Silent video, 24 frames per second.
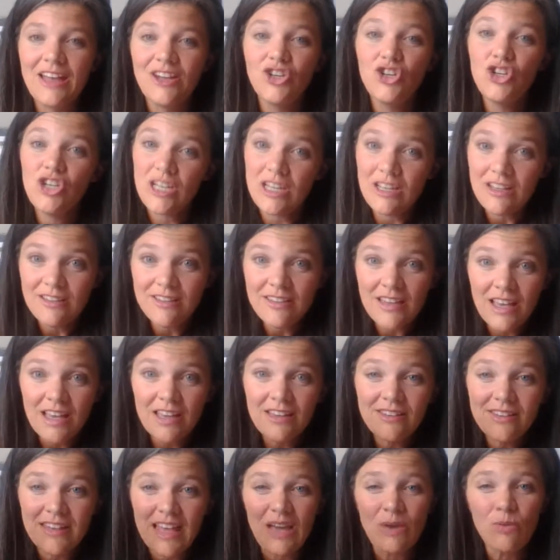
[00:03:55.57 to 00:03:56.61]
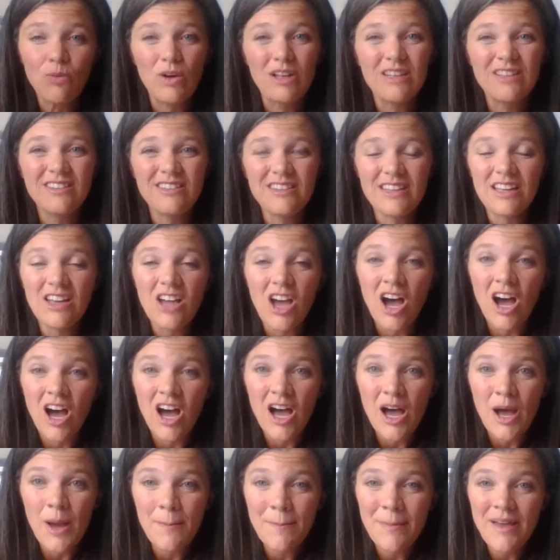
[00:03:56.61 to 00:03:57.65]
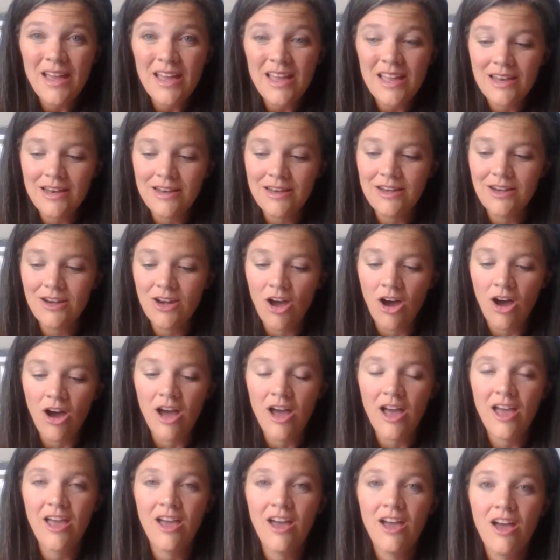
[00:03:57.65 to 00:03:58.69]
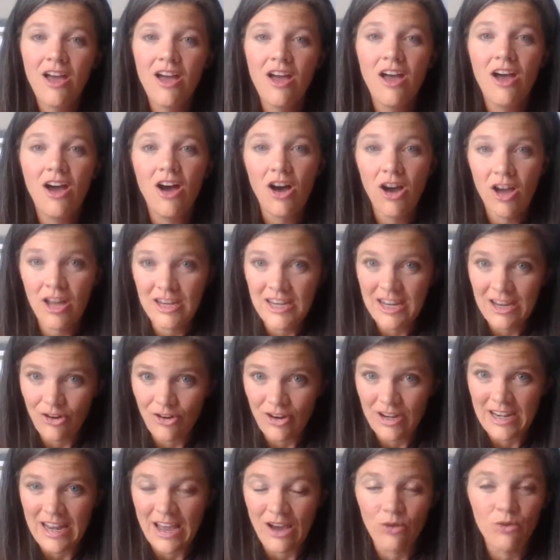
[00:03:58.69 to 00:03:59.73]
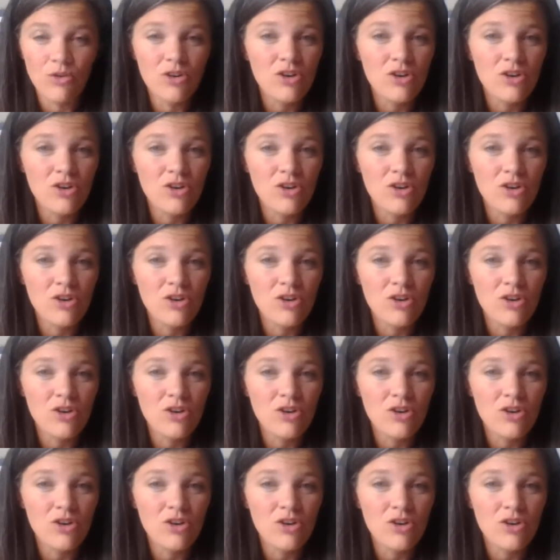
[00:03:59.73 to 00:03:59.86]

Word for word: Jesus and what's to come, not on here and now,